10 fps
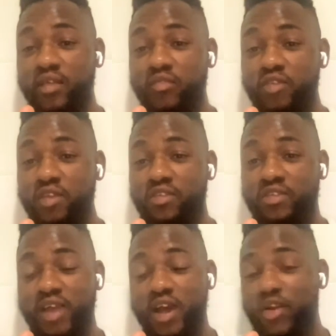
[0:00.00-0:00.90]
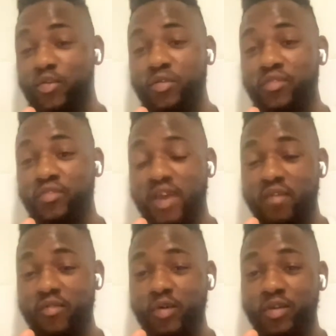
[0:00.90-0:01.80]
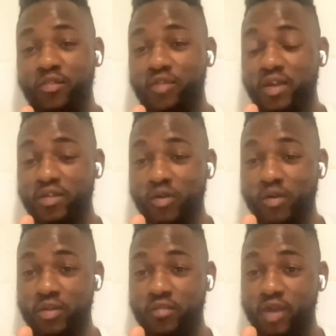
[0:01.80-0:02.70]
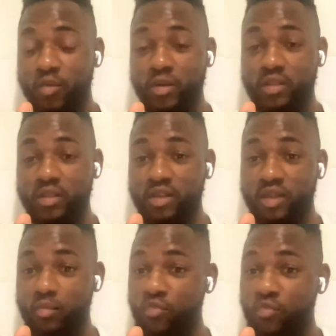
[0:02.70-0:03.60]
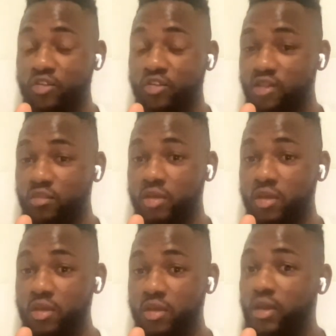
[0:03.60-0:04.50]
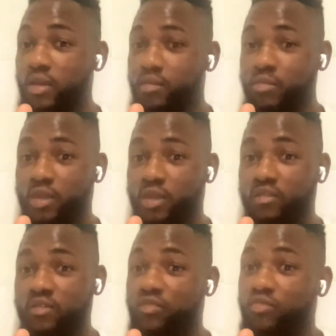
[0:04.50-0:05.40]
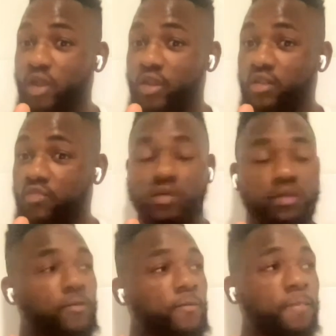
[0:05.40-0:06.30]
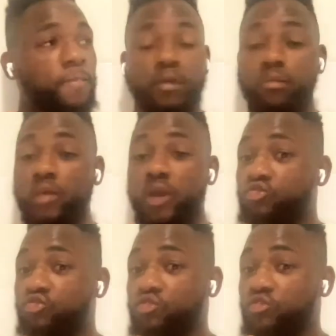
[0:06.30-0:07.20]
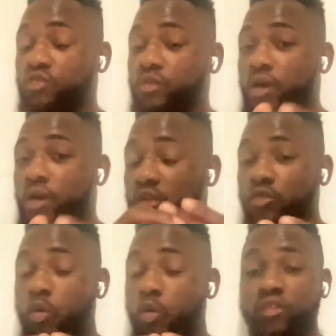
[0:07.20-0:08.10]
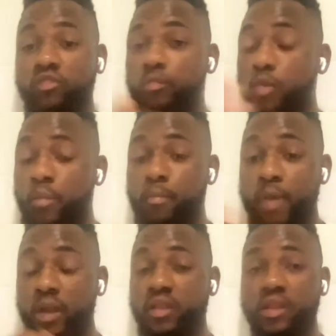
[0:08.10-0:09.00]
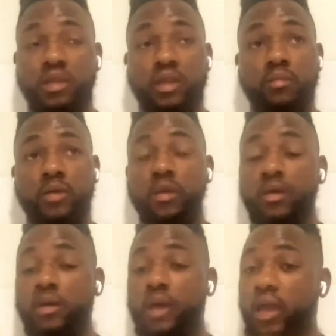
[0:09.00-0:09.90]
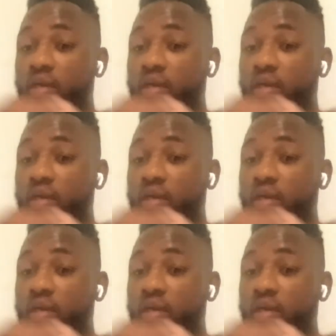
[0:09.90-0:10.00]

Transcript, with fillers: ten finish. I don't know if you have other fighter, other flyweight that have more finish than me, because it's very difficult. My jiu-jitsu is always more better than him. I